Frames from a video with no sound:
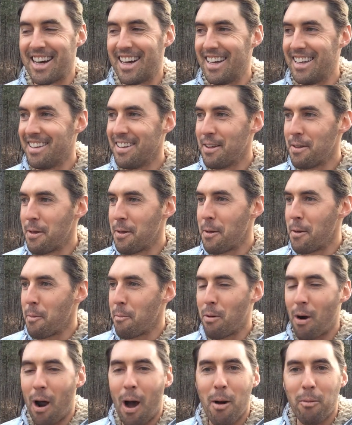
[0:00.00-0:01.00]
that
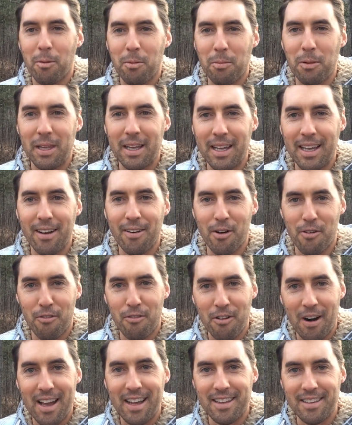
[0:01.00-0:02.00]
probably her
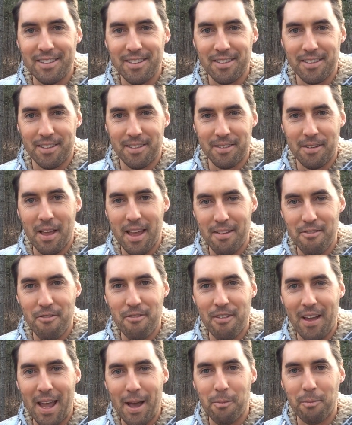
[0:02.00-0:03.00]
friends and
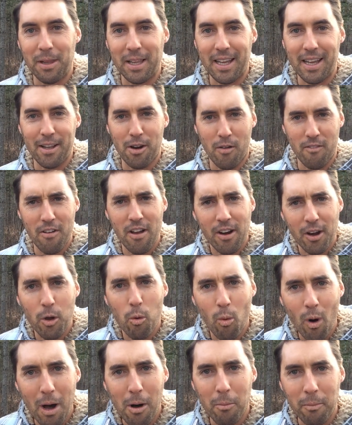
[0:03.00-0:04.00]
family in a very
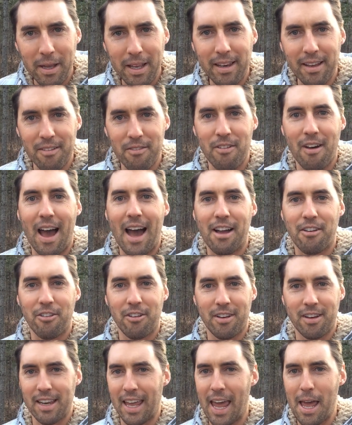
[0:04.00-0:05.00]
well-meaning
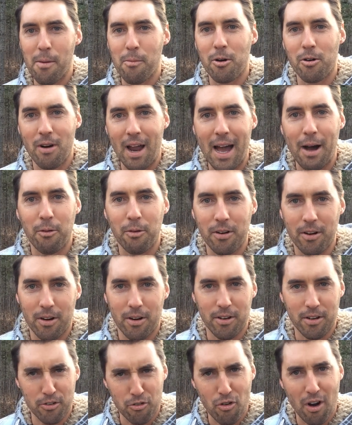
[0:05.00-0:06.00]
fashion came around
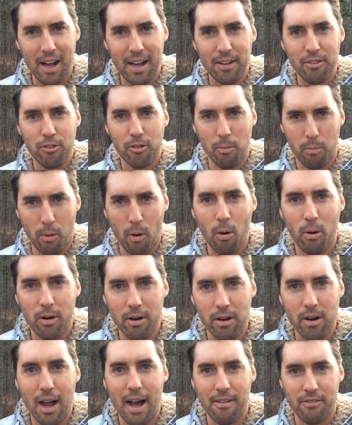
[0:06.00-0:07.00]
her to try and support
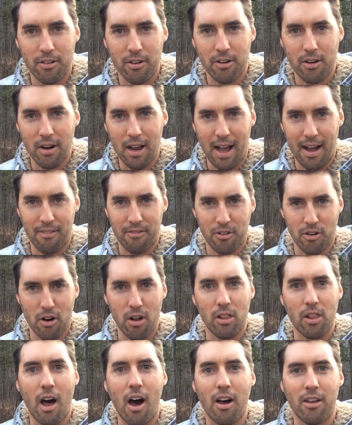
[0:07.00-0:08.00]
her after
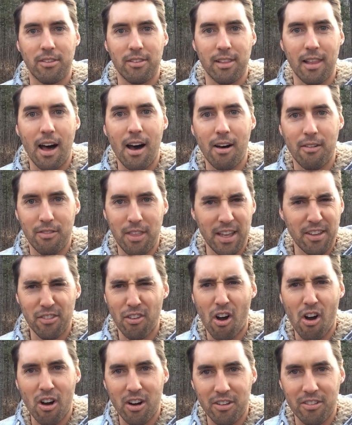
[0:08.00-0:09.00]
a lost love. They
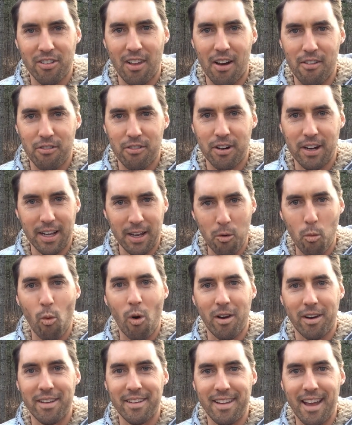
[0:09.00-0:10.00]
saw her suffering and
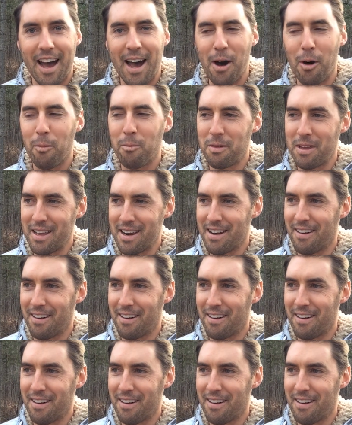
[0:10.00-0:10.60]
wanted to help,